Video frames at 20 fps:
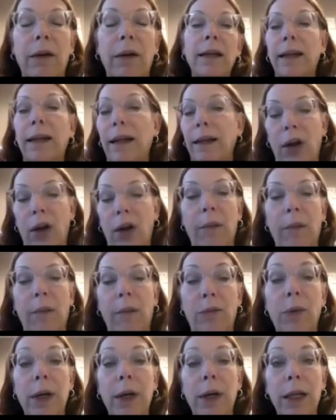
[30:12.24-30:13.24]
You talk about,
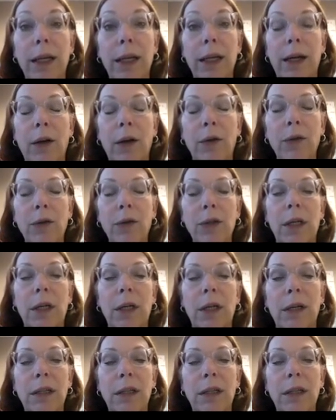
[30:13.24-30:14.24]
it really goes into
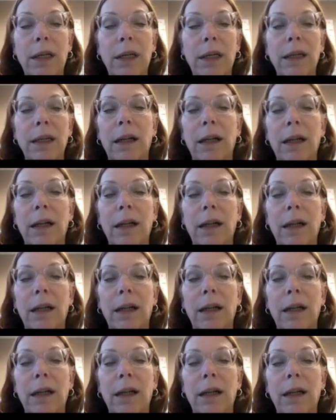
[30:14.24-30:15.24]
detail areas
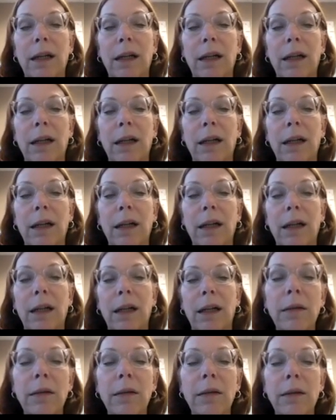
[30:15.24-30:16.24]
you would
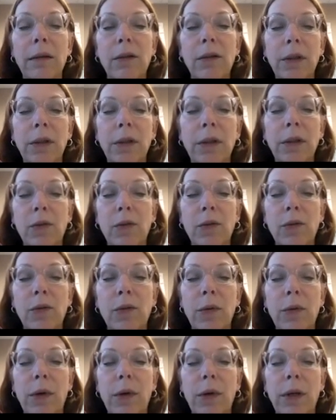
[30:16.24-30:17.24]
enjoy, school
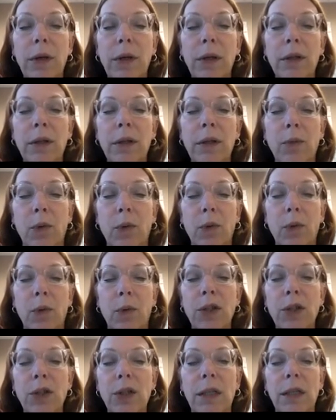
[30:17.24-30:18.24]
districts, work locations,
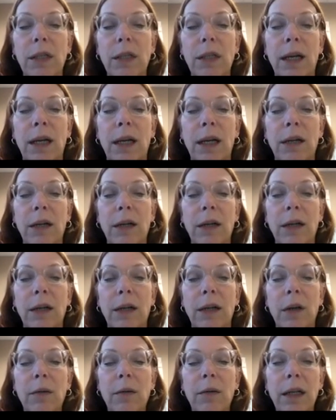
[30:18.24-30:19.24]
etc.
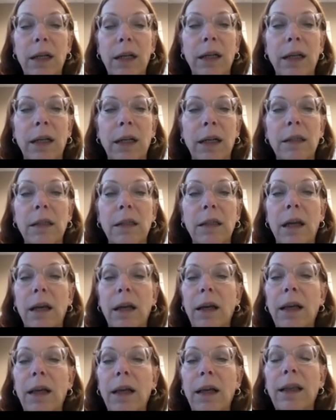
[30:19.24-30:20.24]
Pretty intense.
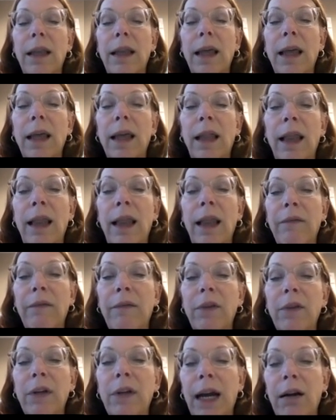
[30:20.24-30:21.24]
Then they have the
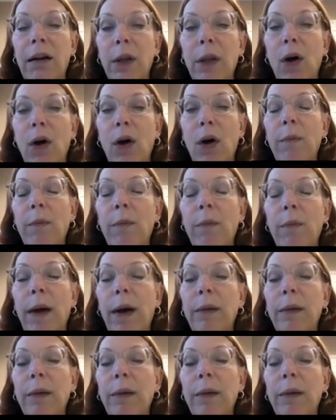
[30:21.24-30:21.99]
diagram of the home buying